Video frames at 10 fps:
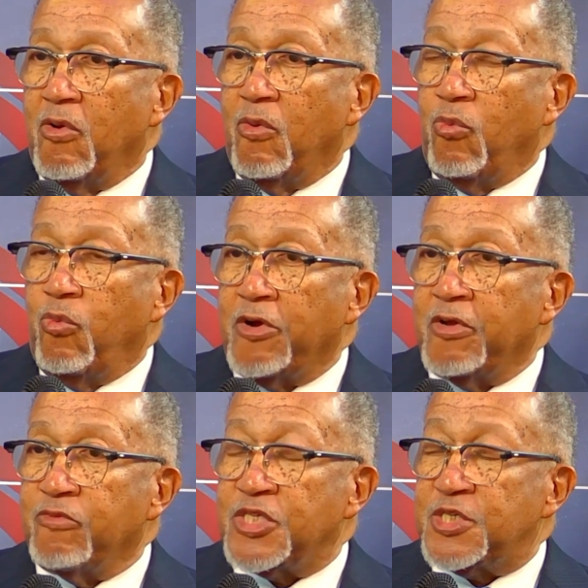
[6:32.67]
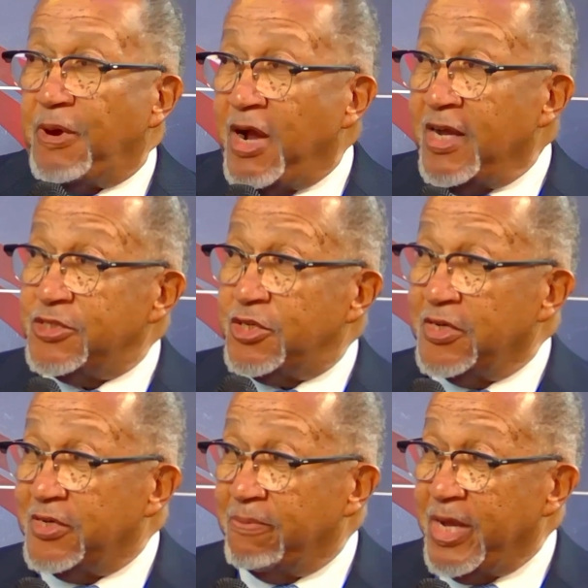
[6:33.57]
want to respond to the
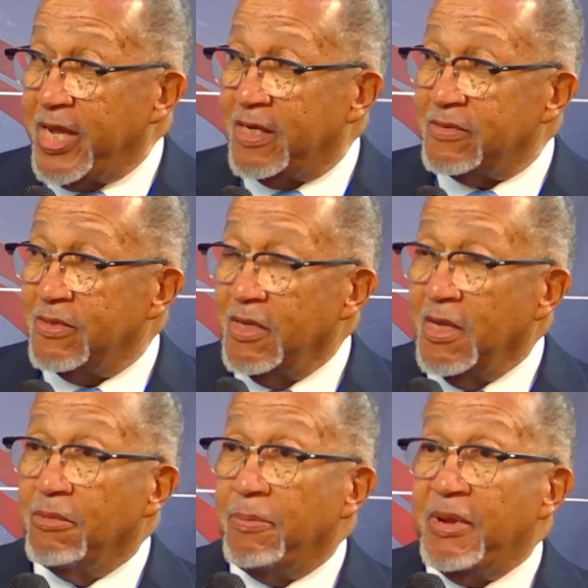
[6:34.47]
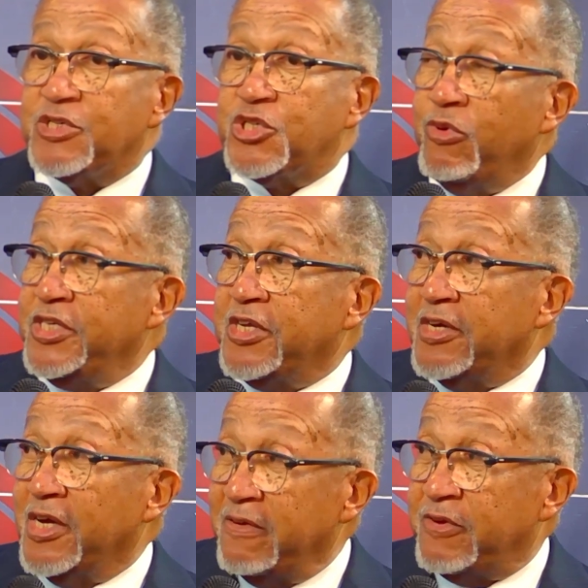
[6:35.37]
demand, but make sure we
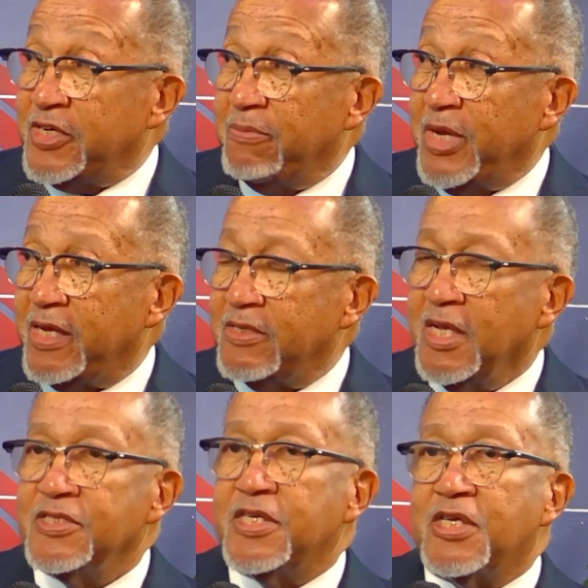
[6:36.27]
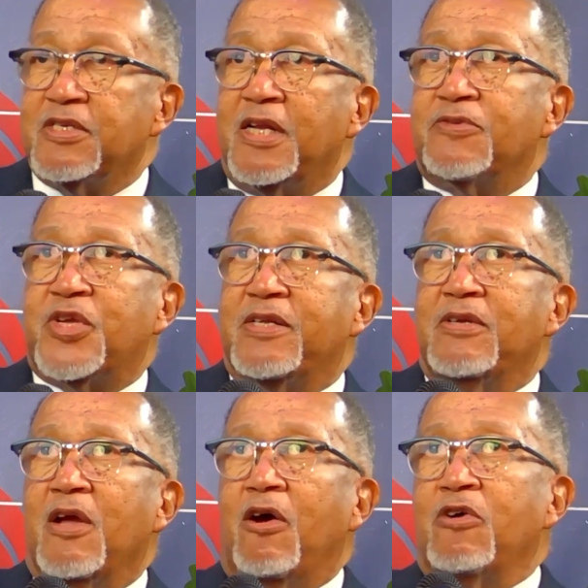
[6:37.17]
deliver demand. So it's another thing,
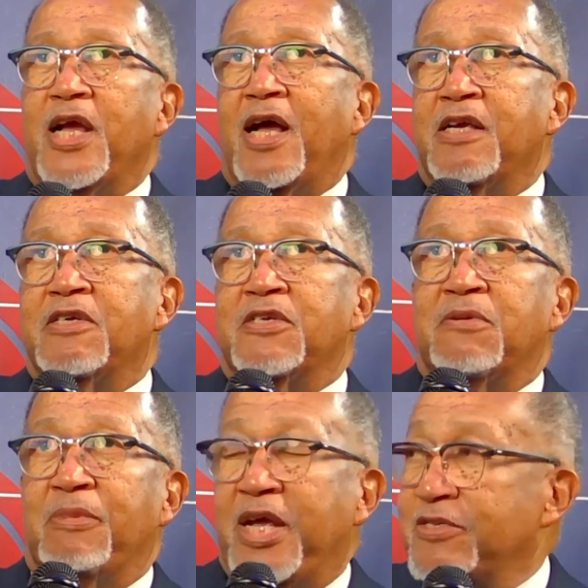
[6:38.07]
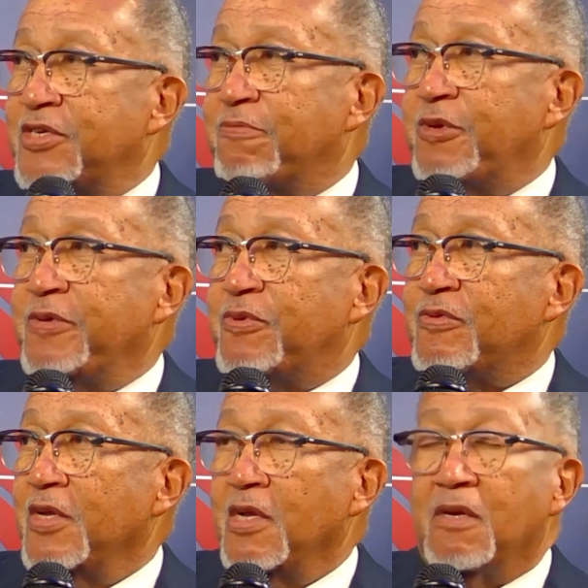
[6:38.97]
I hear the demands of the people.
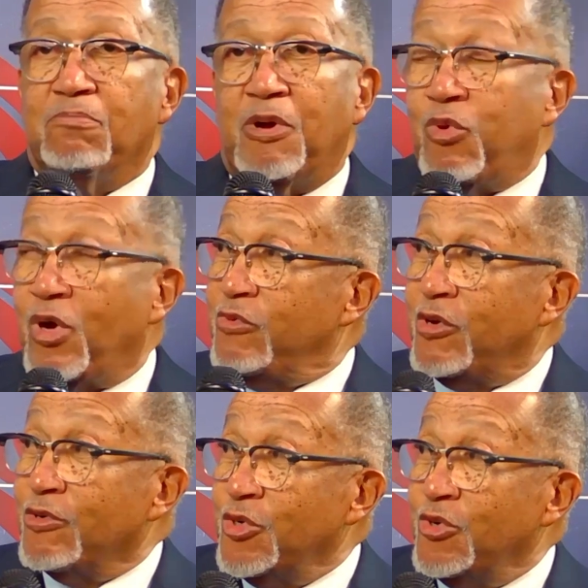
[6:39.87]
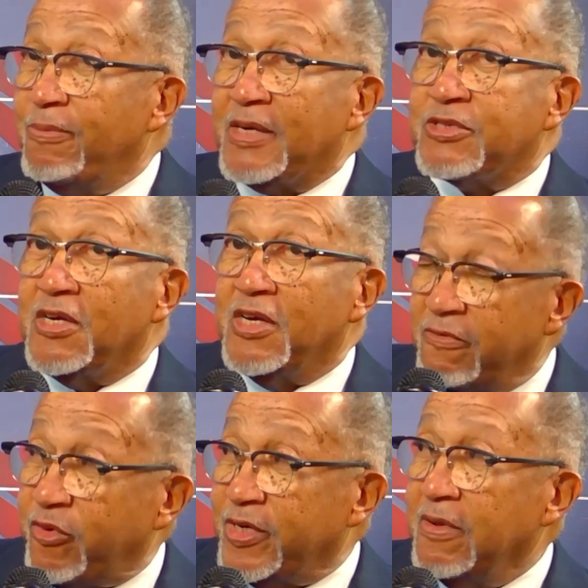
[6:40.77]
Mm-hmm. But what are we going to do about
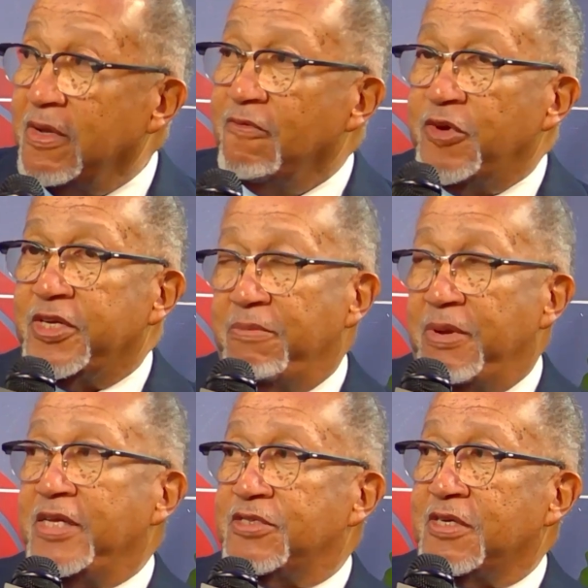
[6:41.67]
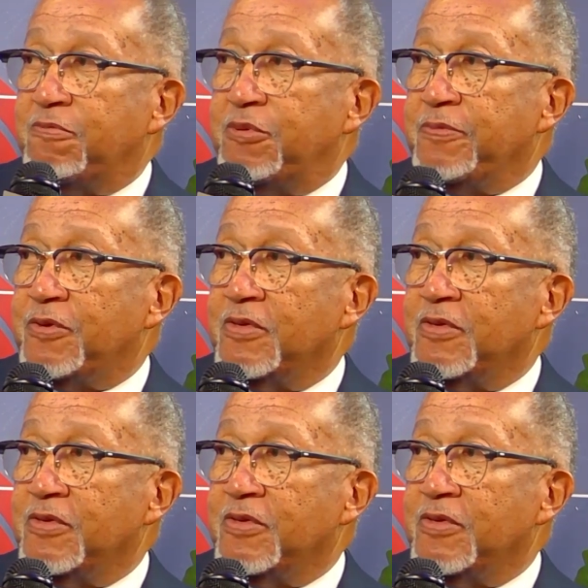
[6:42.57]
delivering for the demands of the people?